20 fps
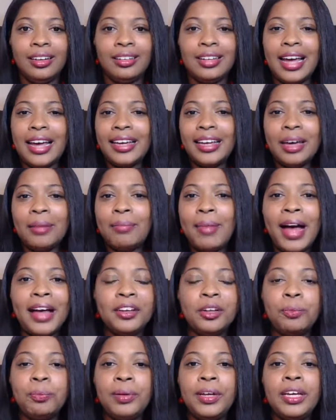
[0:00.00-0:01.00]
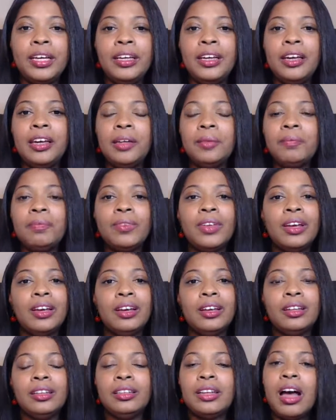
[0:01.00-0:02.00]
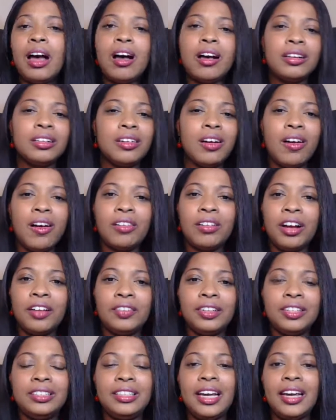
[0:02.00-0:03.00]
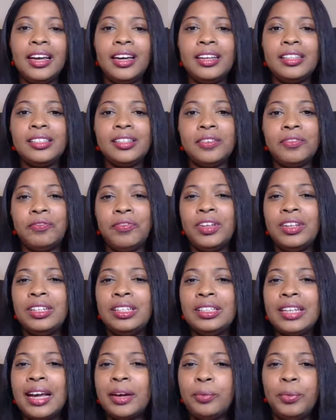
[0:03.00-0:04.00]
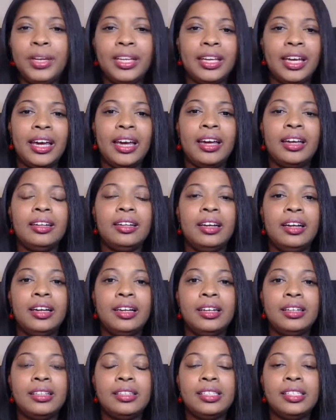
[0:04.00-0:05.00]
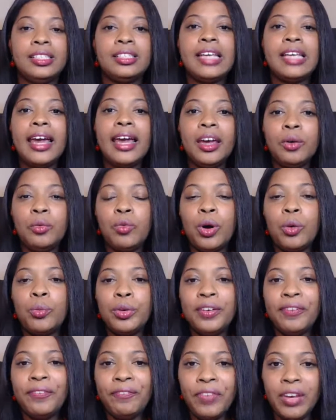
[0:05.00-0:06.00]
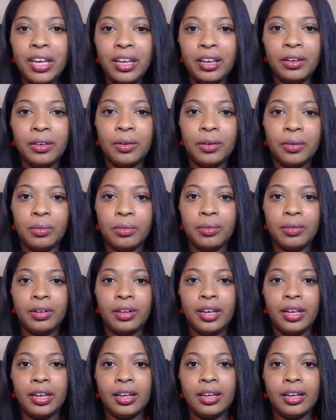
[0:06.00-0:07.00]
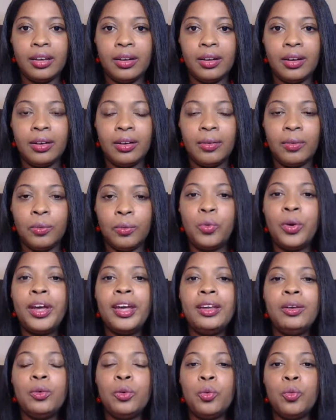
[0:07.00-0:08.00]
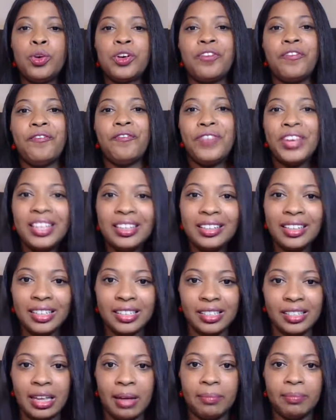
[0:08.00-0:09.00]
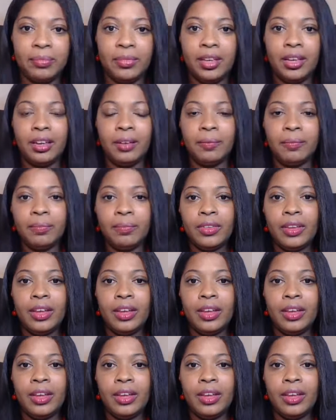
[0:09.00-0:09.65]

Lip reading: Like, in my opinion, long gone are the days of feeling like we can't say what we feel when we're feeling something.